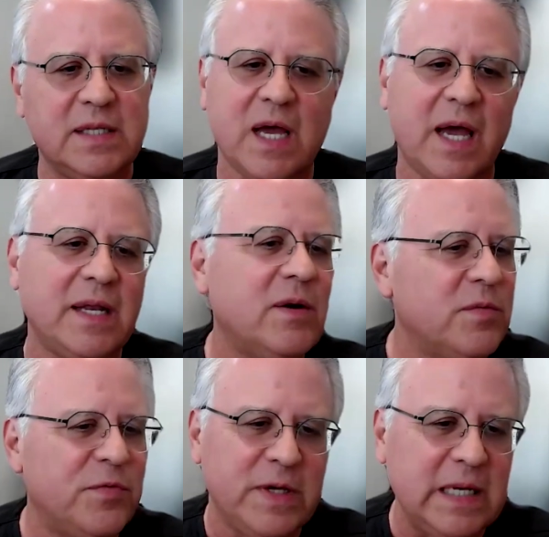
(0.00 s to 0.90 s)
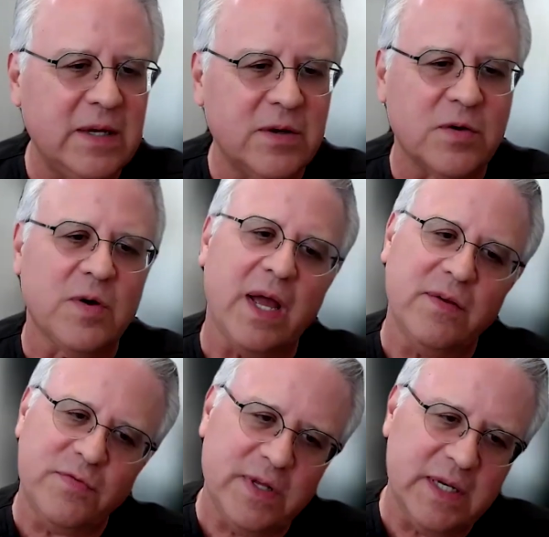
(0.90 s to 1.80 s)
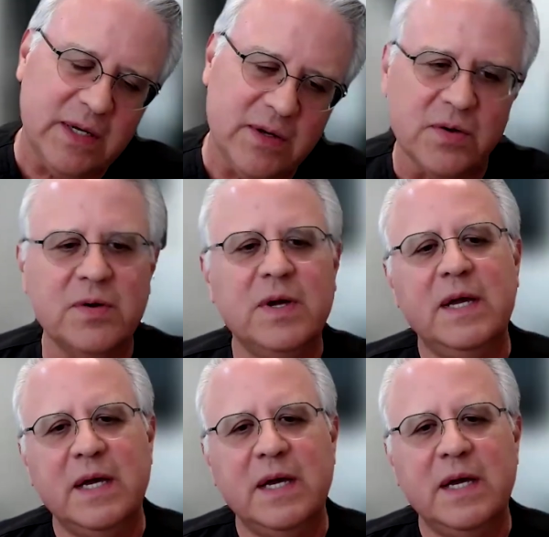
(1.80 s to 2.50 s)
I don't fit here, I fit here.